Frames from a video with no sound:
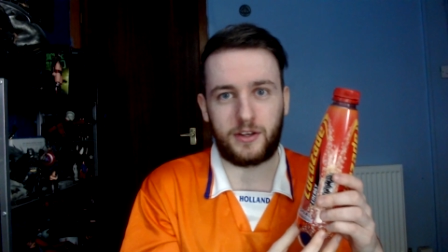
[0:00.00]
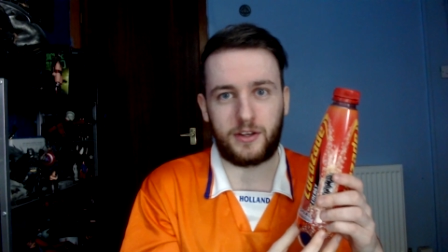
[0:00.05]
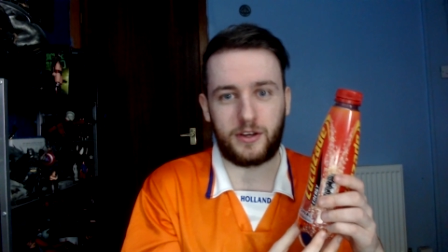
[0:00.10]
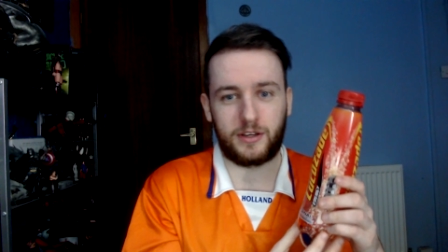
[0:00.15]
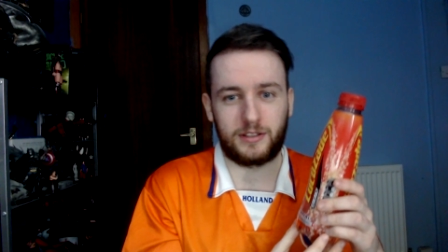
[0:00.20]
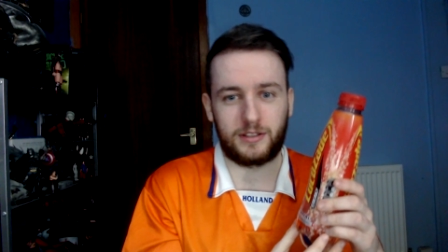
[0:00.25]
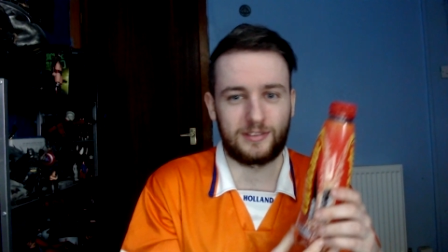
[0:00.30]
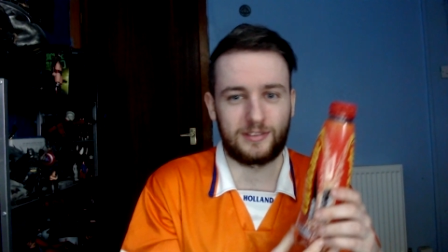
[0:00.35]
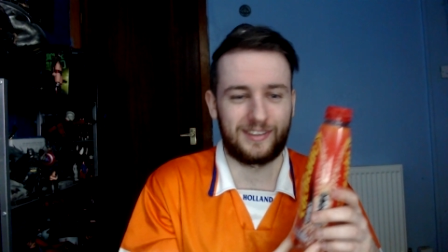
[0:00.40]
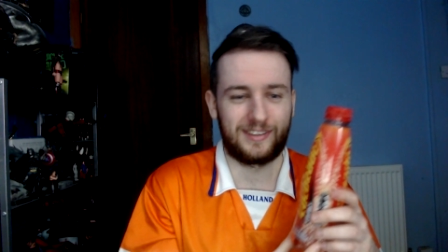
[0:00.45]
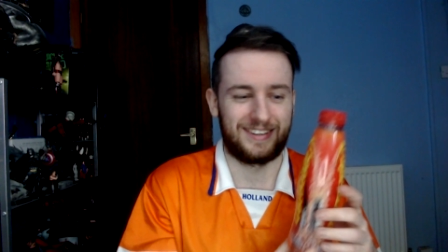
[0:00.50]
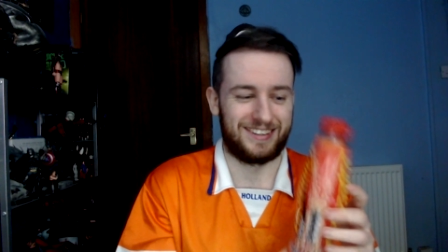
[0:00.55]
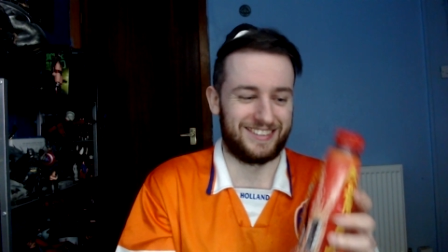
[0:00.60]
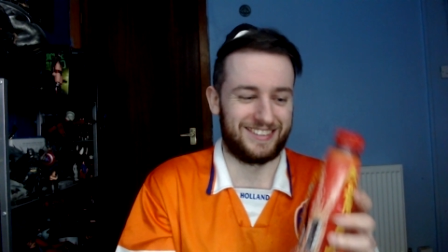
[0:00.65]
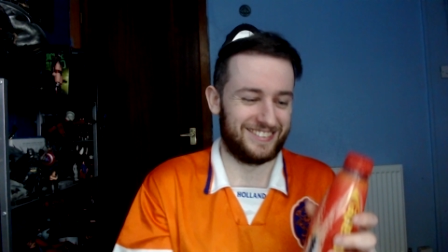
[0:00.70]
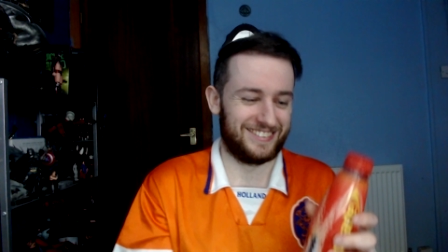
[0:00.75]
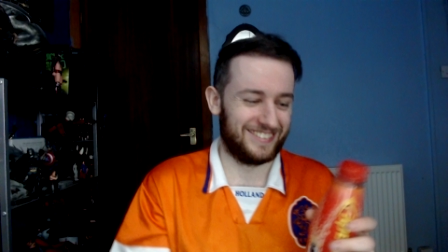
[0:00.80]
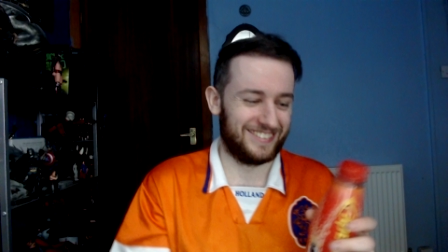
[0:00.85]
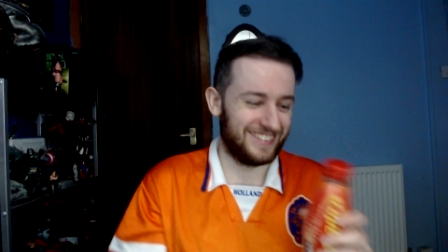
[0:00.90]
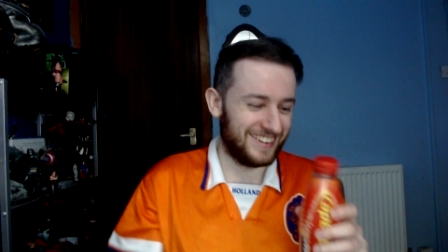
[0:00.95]
now.
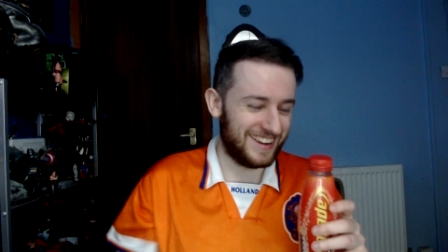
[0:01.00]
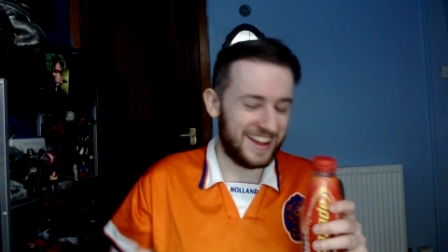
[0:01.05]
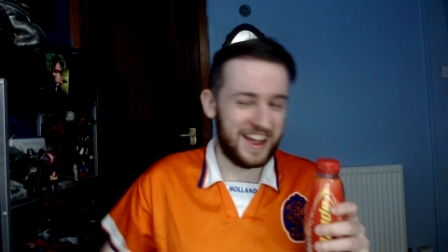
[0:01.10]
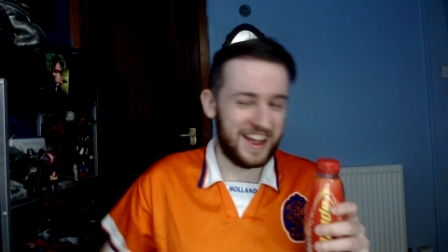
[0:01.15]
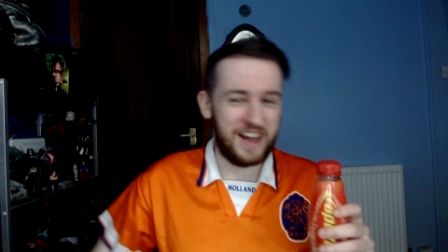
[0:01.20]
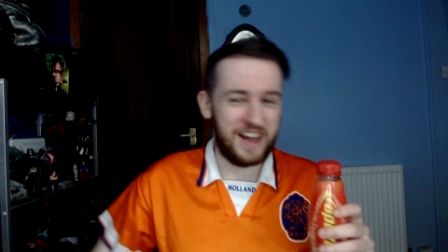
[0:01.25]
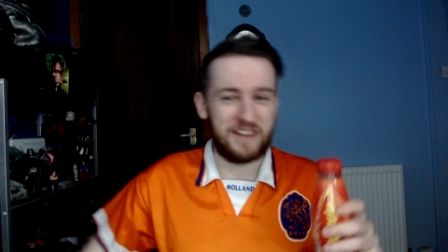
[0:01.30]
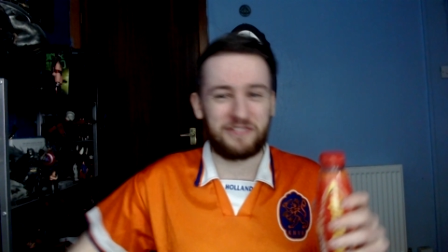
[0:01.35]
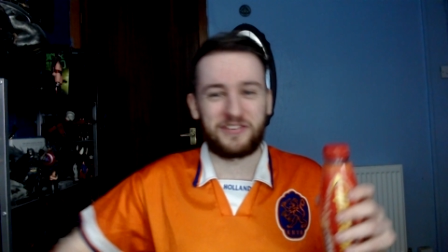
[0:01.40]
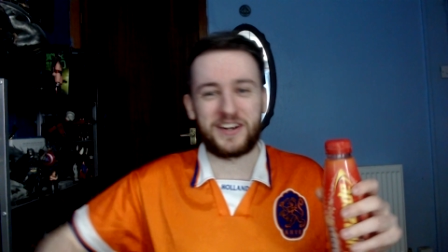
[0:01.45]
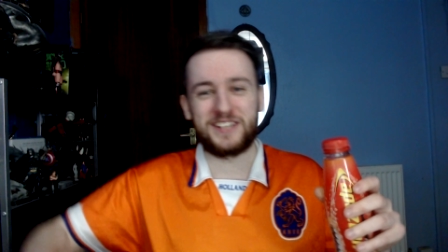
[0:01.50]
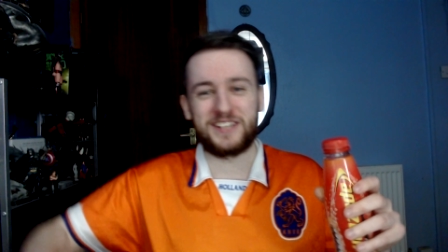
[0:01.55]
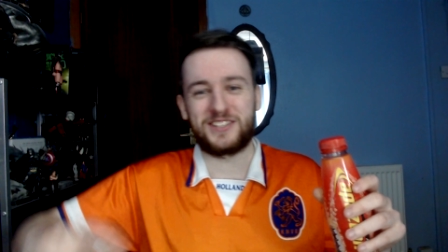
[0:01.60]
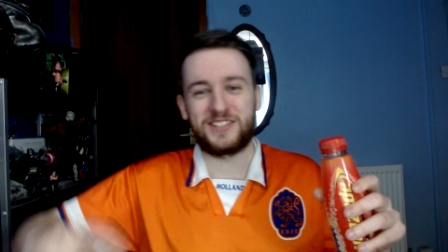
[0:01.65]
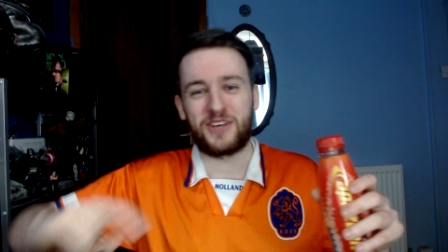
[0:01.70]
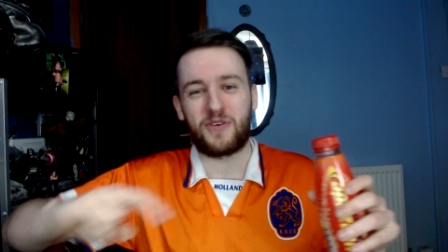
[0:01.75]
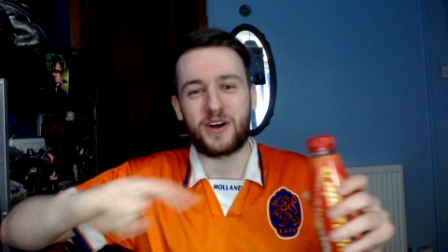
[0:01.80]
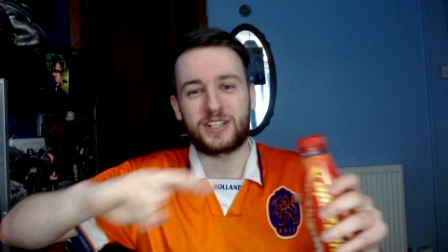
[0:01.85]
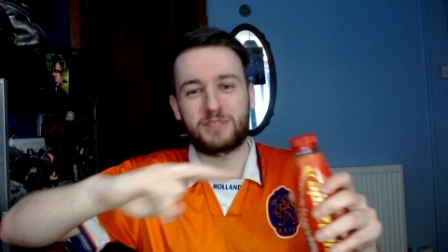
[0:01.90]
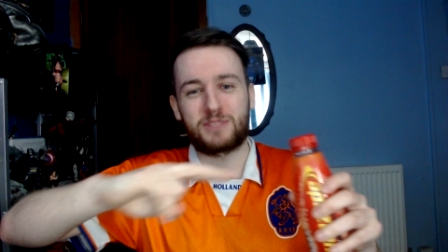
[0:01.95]
three,
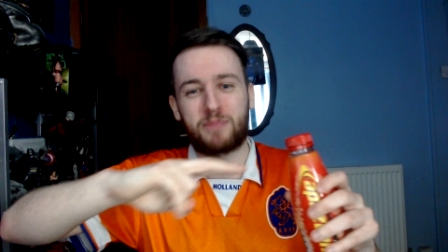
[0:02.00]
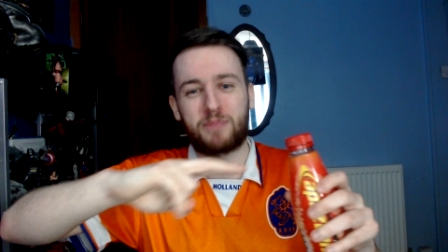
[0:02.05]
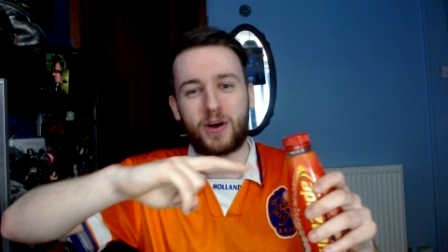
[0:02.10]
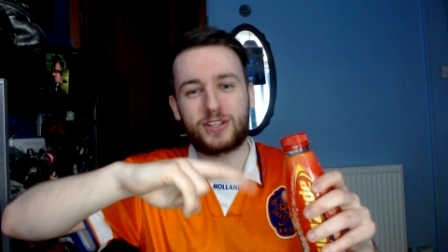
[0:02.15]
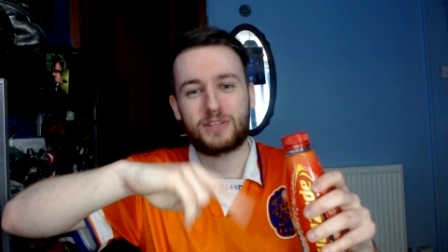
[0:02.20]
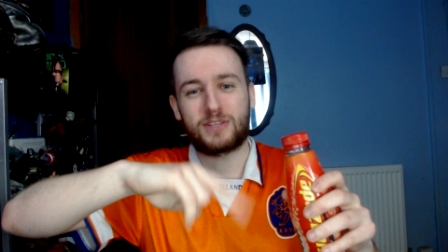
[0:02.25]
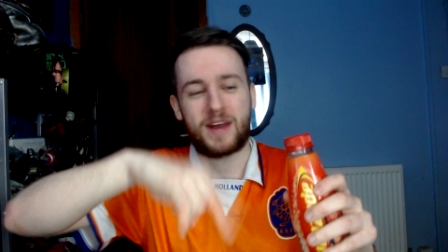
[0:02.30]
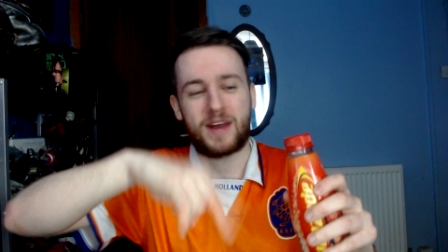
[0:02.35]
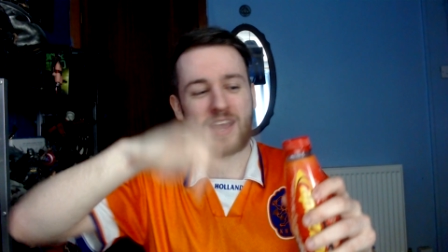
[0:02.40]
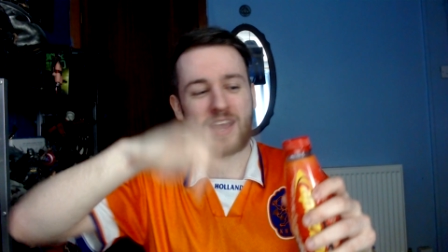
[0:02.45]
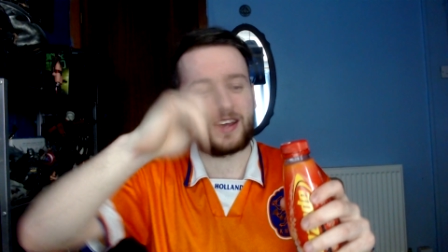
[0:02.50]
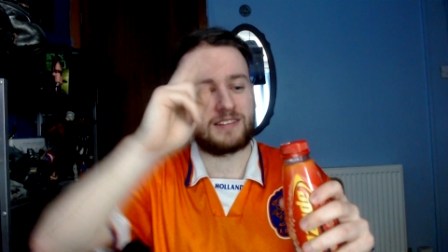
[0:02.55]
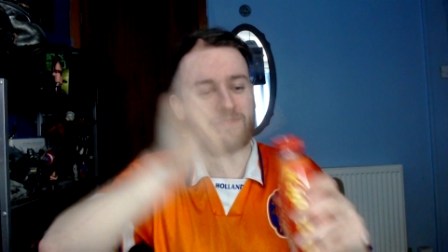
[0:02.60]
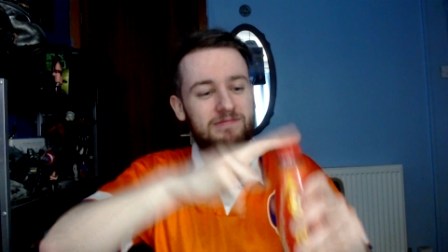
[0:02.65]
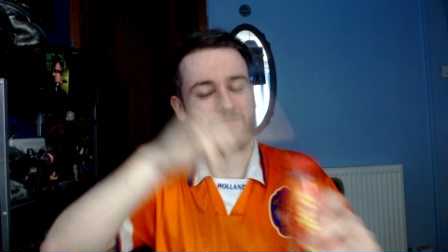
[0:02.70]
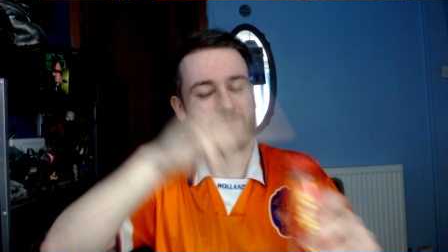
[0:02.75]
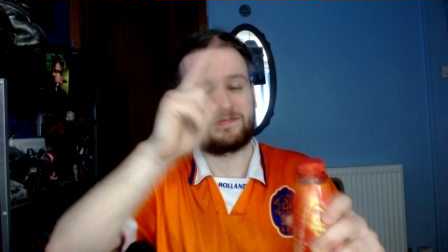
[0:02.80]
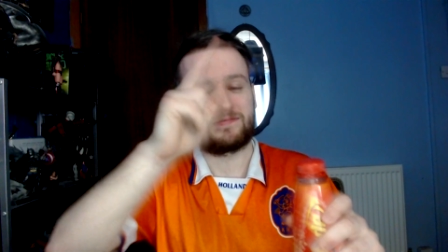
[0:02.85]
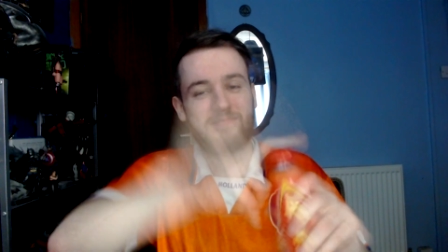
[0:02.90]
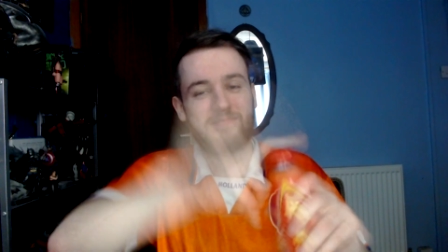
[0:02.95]
two, one, sponsor break!